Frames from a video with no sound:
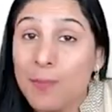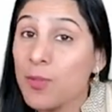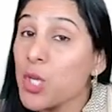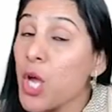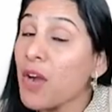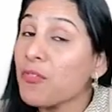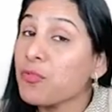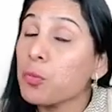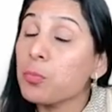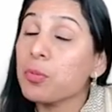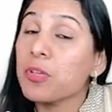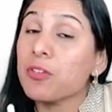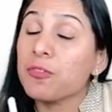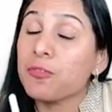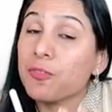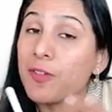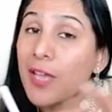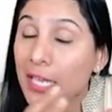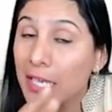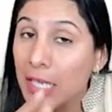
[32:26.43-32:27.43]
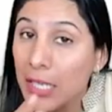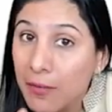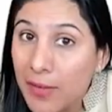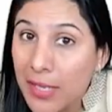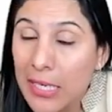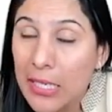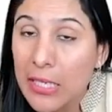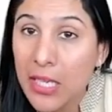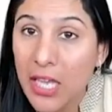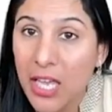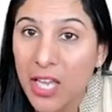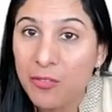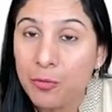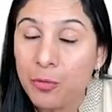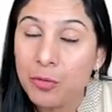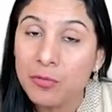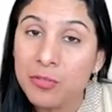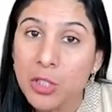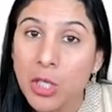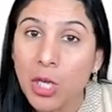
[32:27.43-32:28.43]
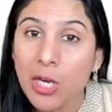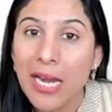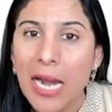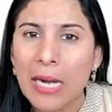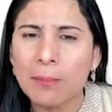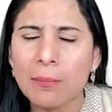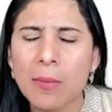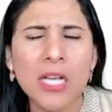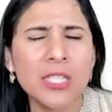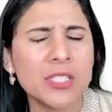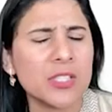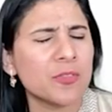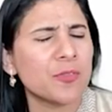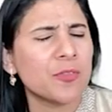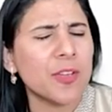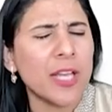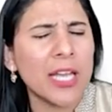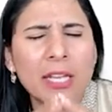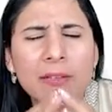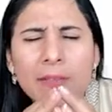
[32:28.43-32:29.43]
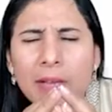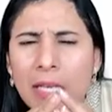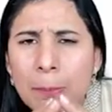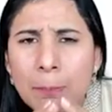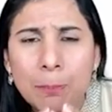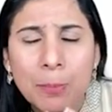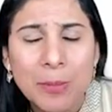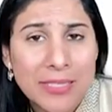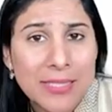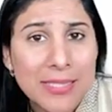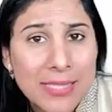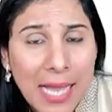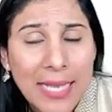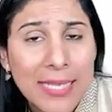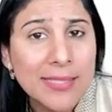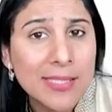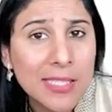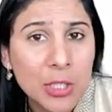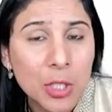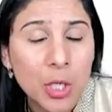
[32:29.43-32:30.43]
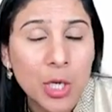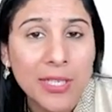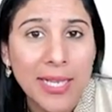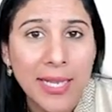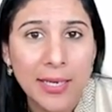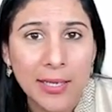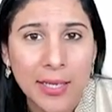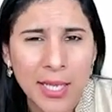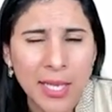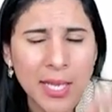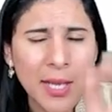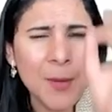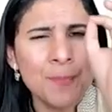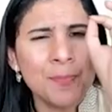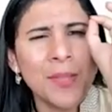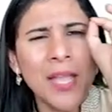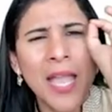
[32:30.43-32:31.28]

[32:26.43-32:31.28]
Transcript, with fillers: You have to be very, very careful with your landmarks, very, very precise in your technique,